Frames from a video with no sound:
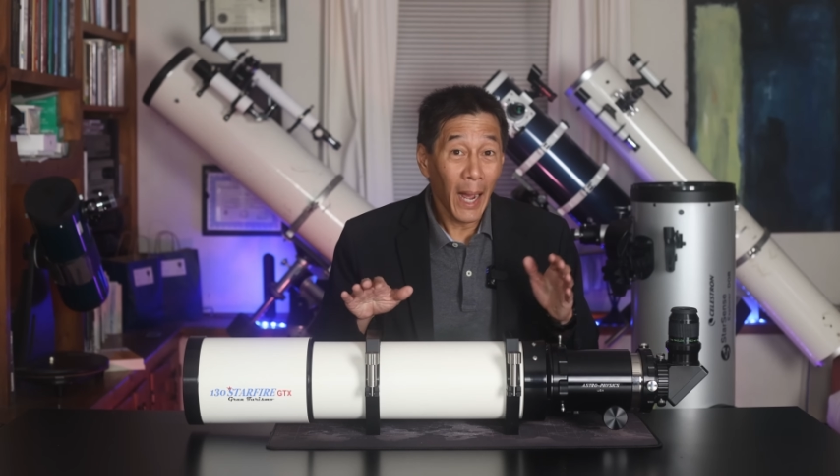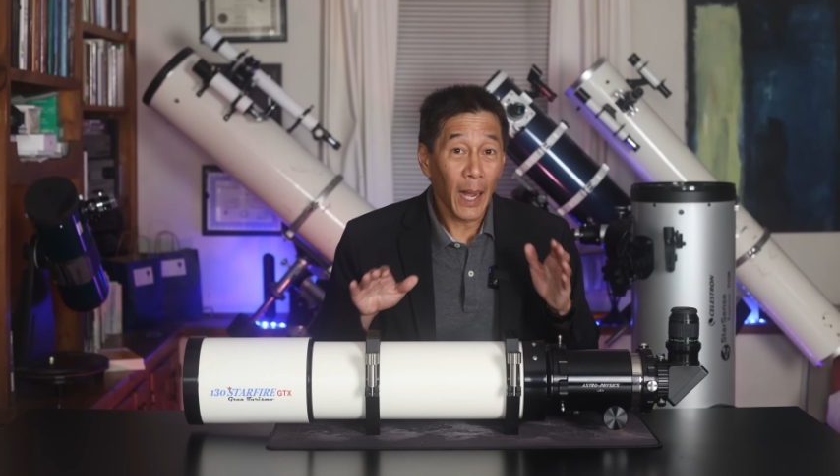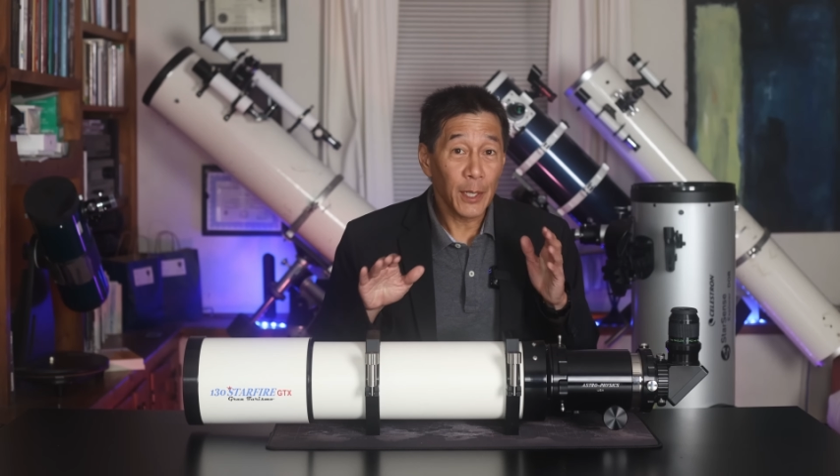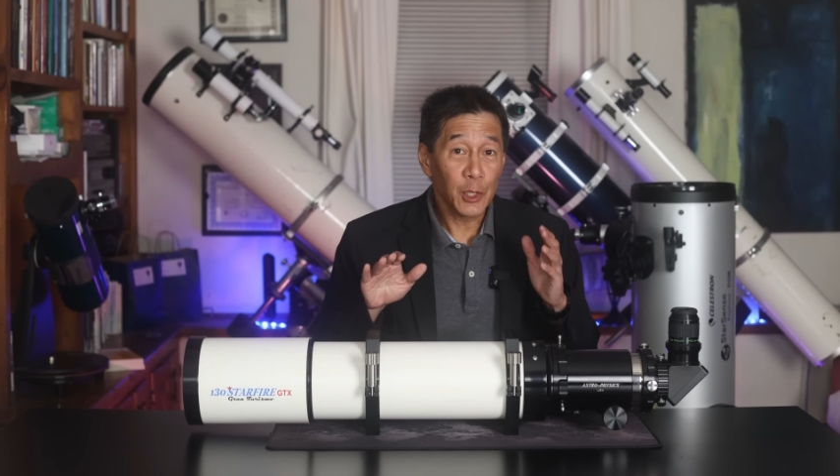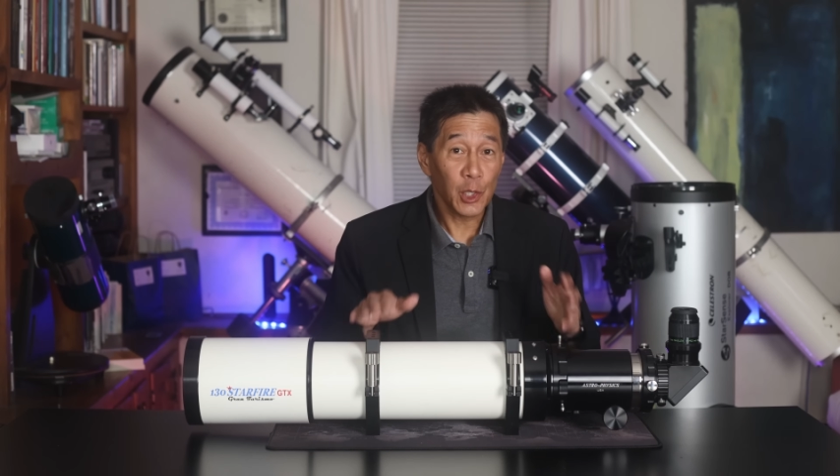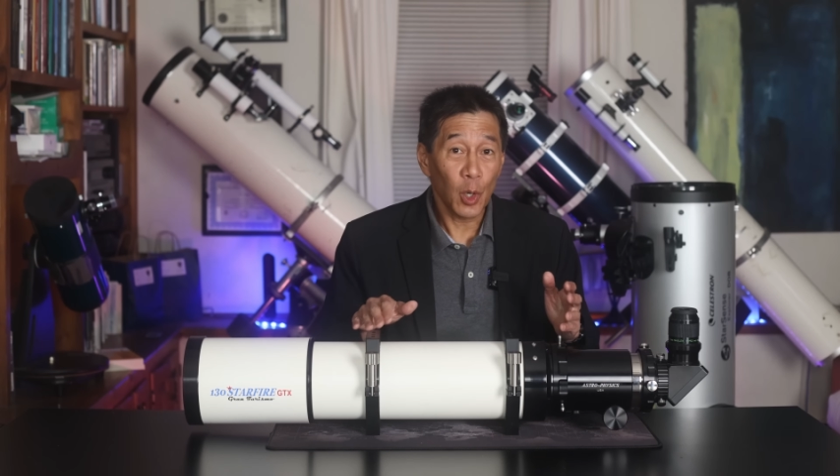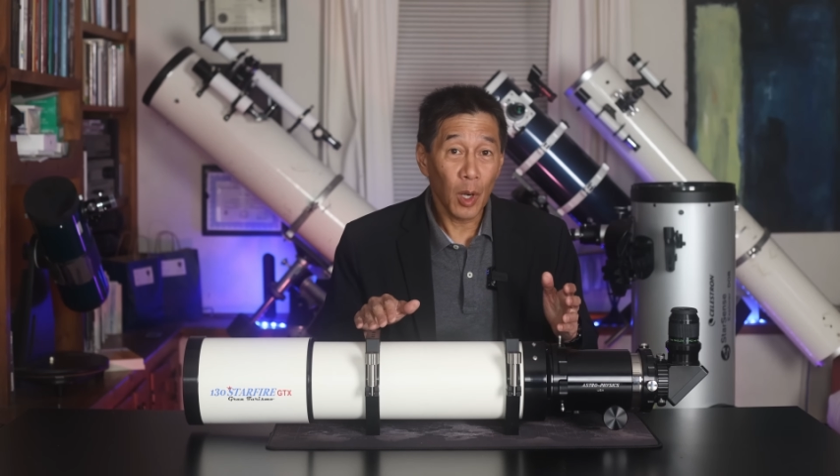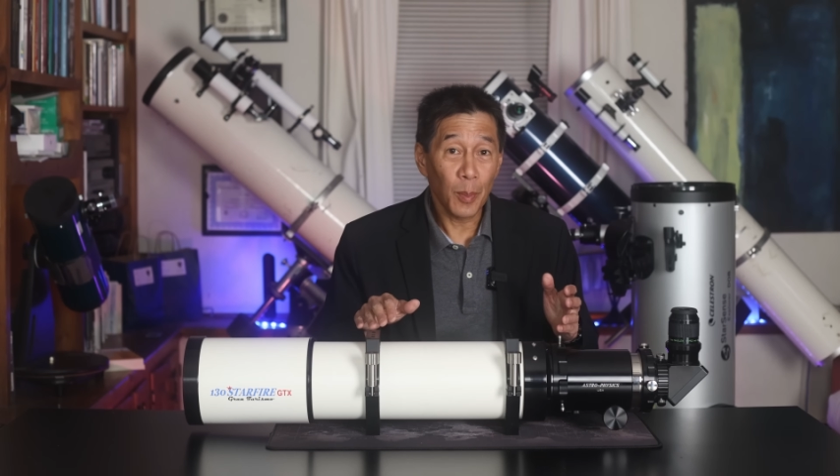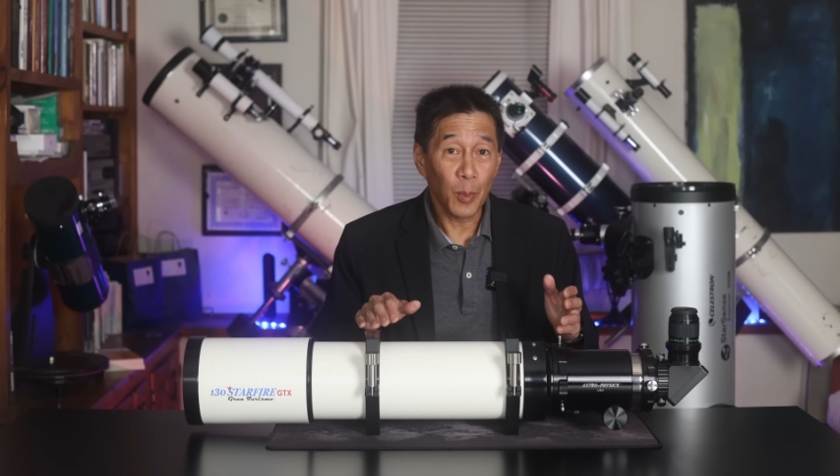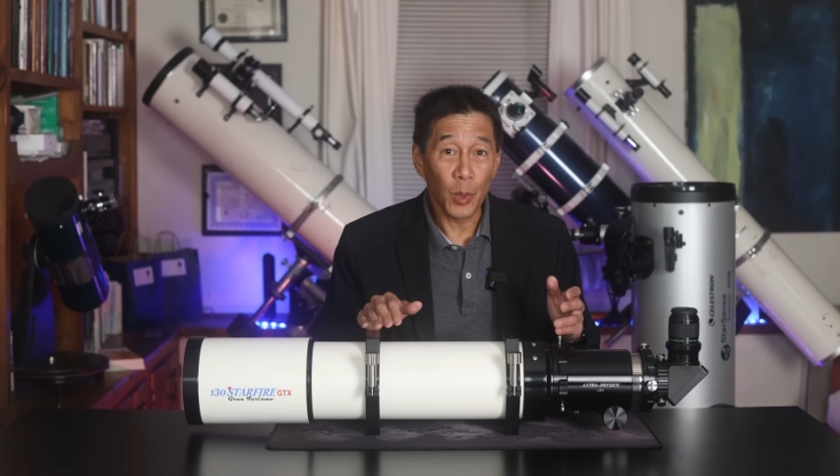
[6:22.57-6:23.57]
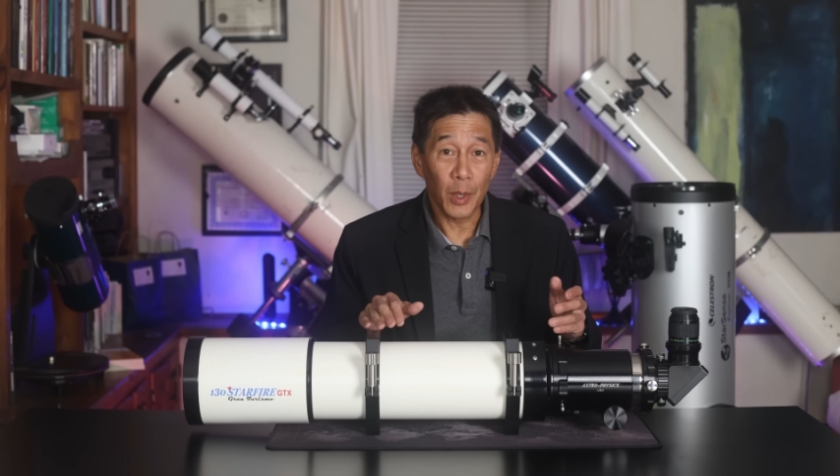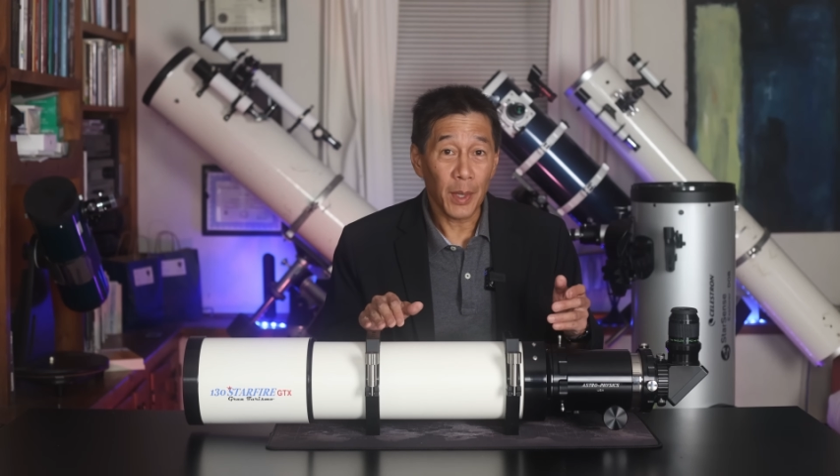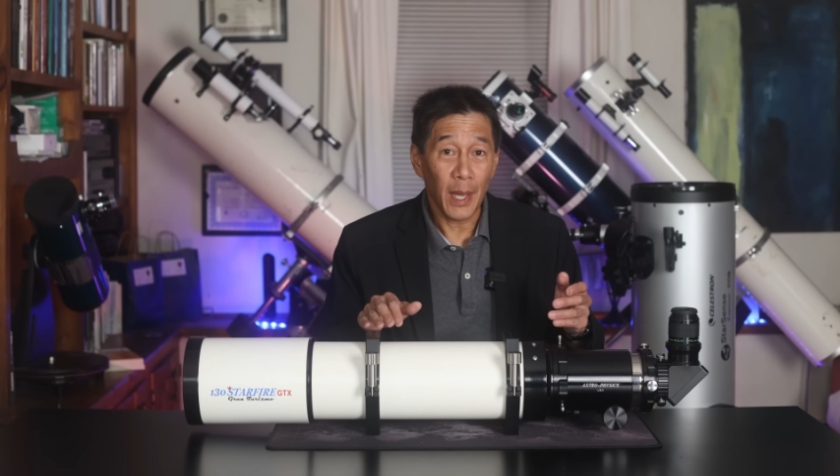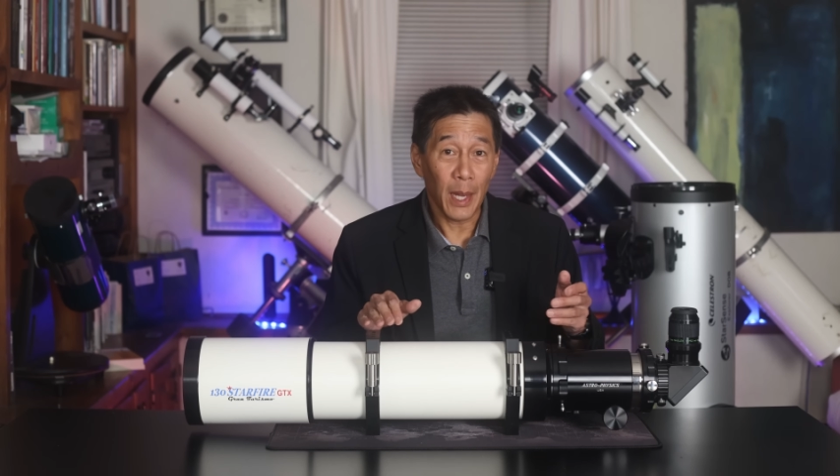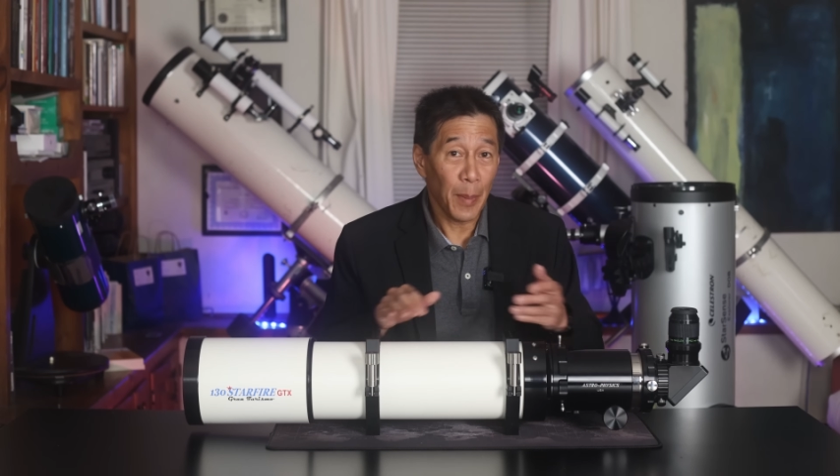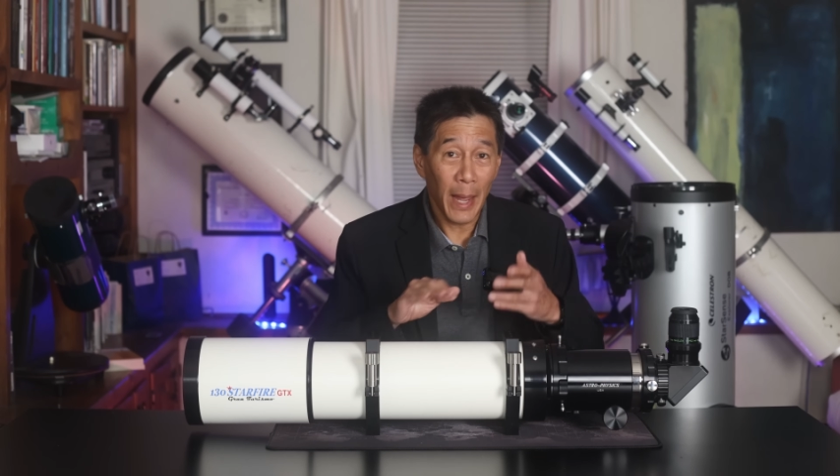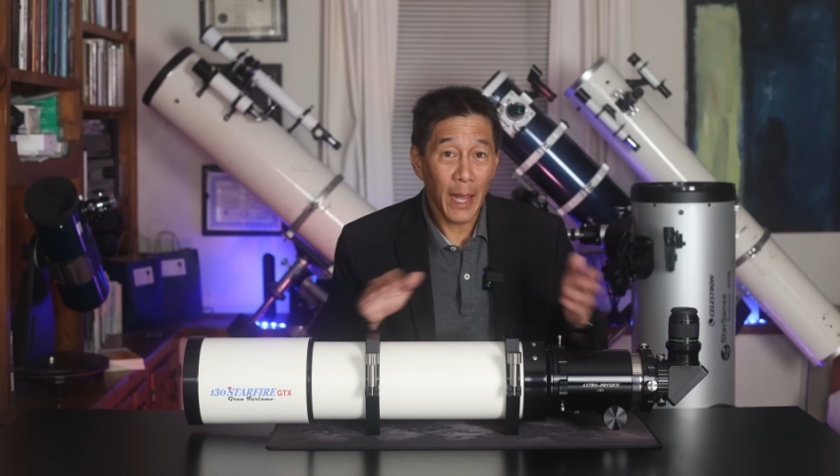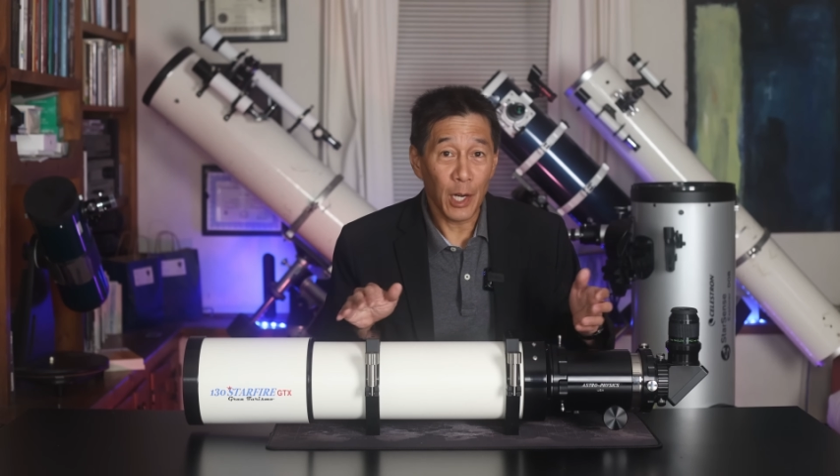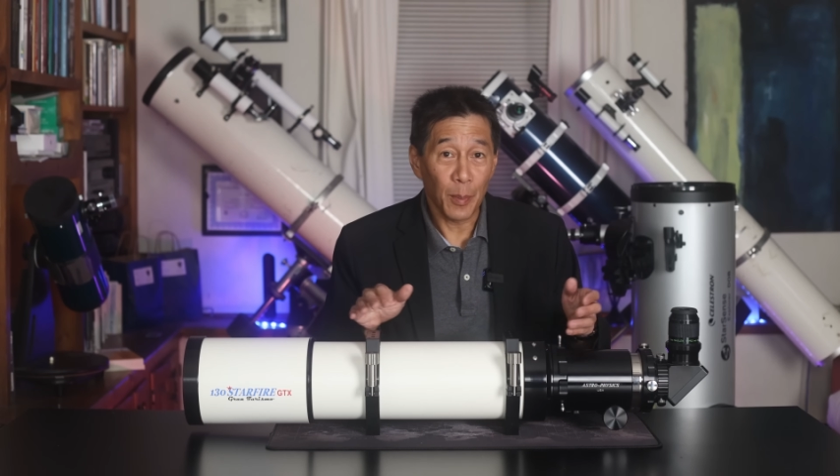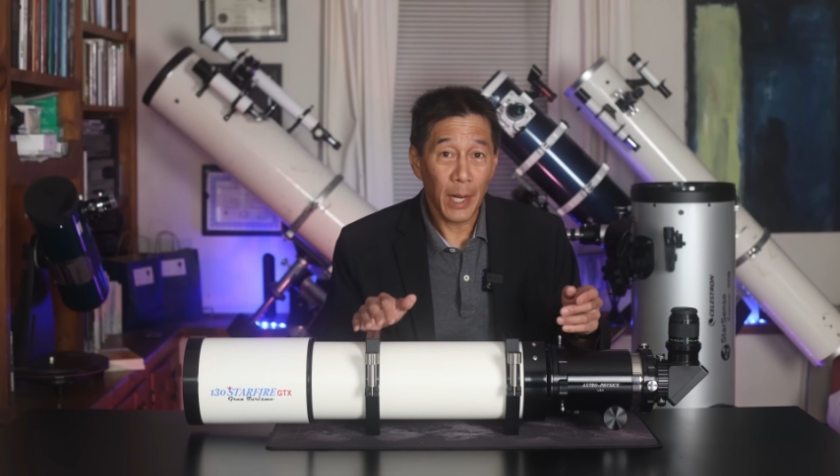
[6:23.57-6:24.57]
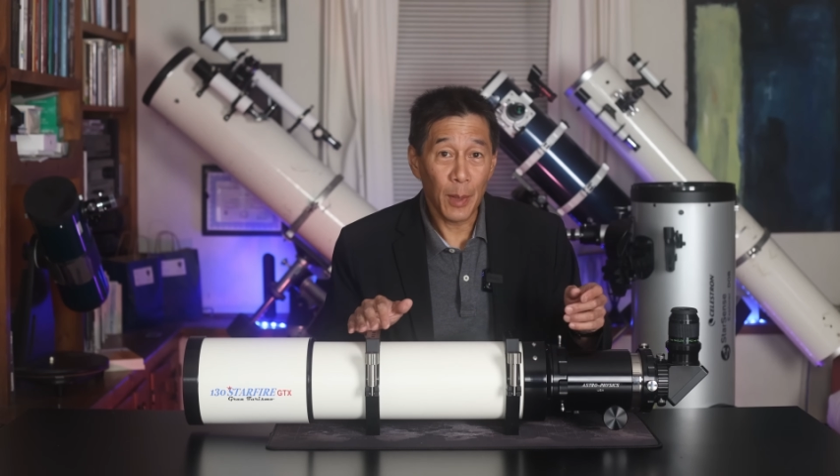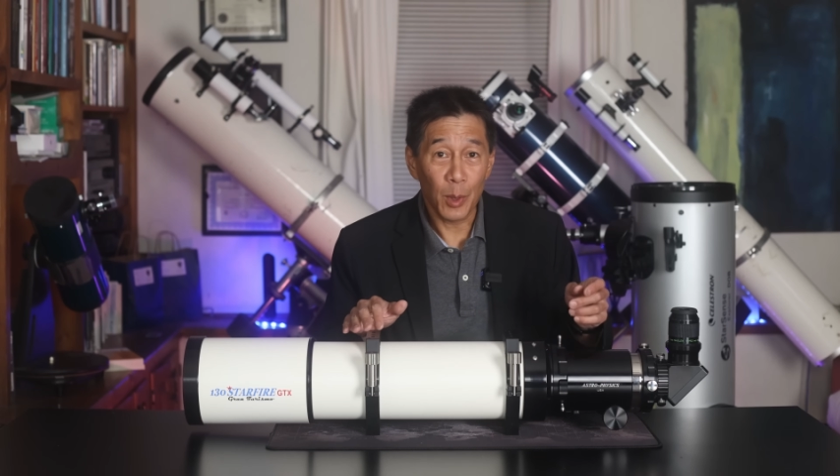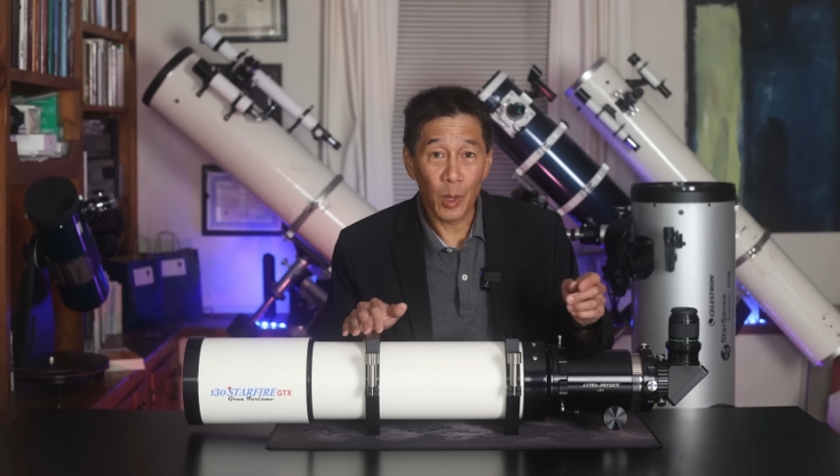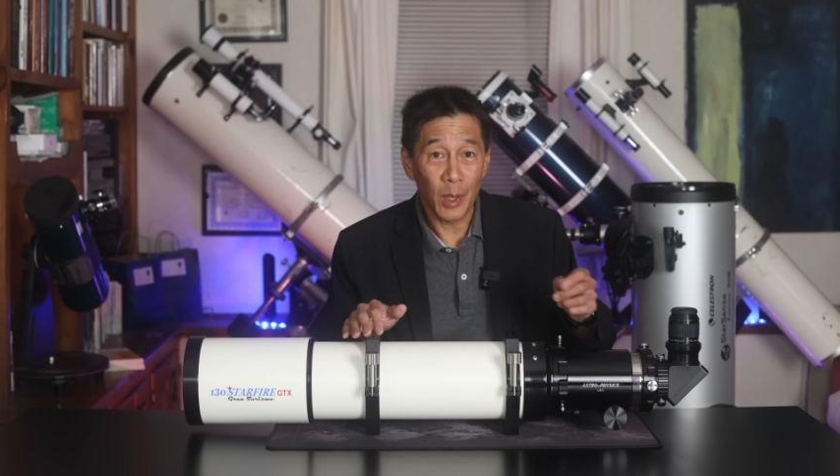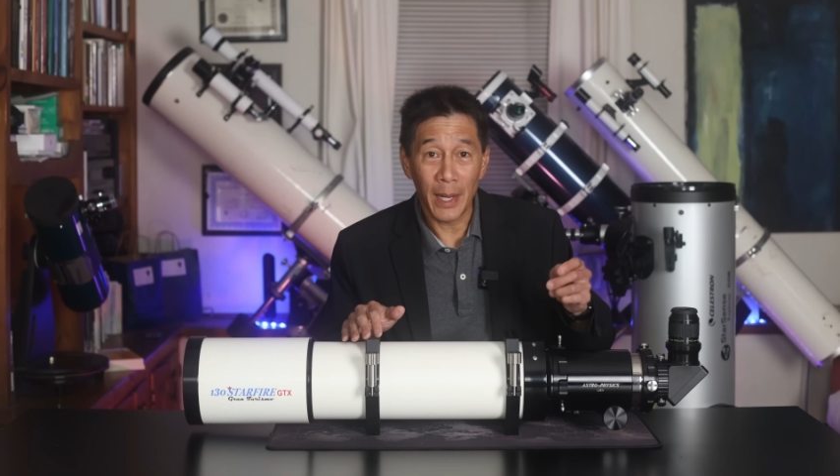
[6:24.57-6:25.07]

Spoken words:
I show up with a pad and paper